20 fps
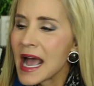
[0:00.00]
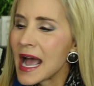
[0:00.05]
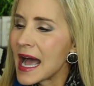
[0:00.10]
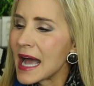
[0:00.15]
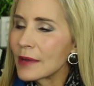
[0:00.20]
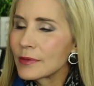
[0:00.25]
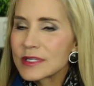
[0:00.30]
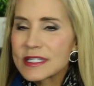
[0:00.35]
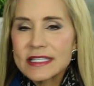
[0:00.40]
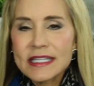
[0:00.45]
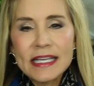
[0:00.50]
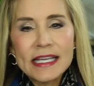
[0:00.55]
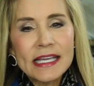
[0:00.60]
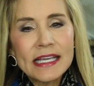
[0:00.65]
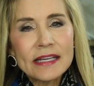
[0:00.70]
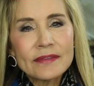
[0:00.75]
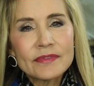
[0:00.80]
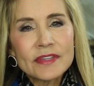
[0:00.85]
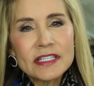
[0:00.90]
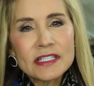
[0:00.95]
I was
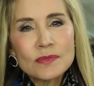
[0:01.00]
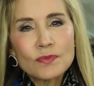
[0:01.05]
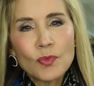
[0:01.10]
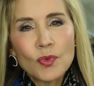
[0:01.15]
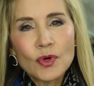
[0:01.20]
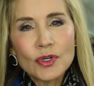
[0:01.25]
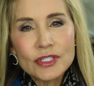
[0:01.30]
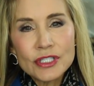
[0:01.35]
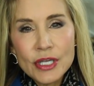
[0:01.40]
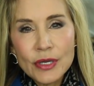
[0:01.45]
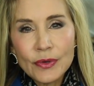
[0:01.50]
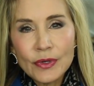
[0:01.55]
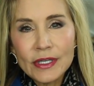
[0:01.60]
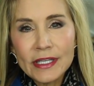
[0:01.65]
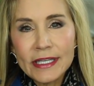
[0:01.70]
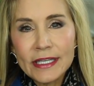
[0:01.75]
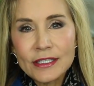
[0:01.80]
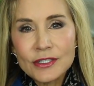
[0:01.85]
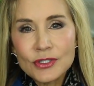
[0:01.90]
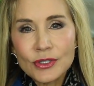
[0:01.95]
thinking of this more
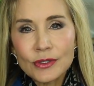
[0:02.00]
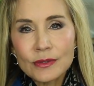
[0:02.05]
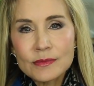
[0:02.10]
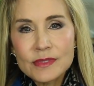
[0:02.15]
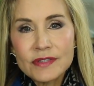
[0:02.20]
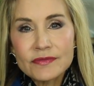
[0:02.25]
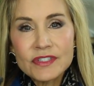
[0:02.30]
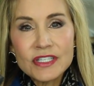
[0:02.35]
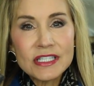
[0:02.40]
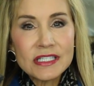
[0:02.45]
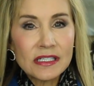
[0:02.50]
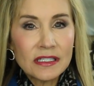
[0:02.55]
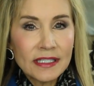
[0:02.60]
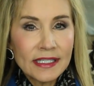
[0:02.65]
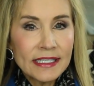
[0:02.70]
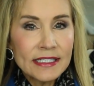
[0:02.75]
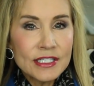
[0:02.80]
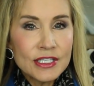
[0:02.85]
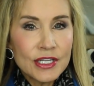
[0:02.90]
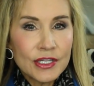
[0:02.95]
totally in terms of just
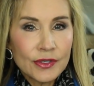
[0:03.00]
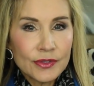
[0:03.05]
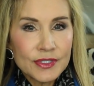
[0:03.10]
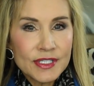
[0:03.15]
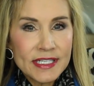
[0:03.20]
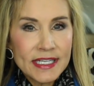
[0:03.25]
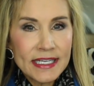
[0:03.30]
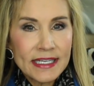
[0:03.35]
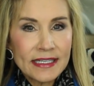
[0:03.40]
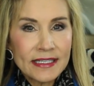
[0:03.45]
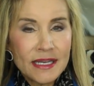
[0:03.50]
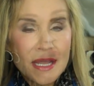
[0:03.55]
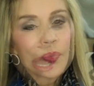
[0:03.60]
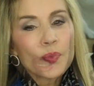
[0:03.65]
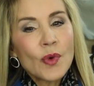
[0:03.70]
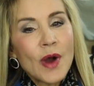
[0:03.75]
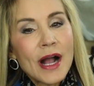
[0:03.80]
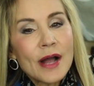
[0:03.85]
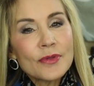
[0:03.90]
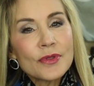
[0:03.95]
cleansing your skin
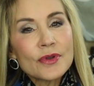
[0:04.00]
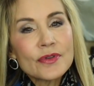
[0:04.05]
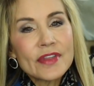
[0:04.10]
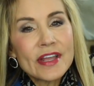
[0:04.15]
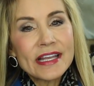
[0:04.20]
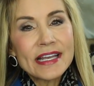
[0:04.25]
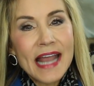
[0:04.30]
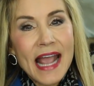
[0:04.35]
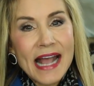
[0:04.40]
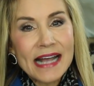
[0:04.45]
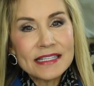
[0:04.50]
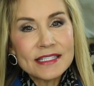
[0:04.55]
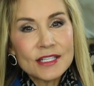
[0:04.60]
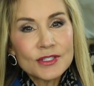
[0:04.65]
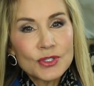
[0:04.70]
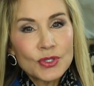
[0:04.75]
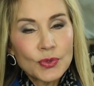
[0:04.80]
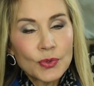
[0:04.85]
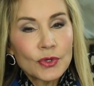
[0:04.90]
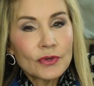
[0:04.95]
rather than as a
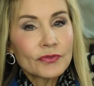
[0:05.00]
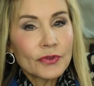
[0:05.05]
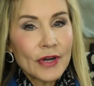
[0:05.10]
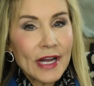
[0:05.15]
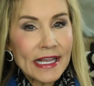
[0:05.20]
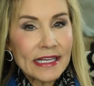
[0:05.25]
tool for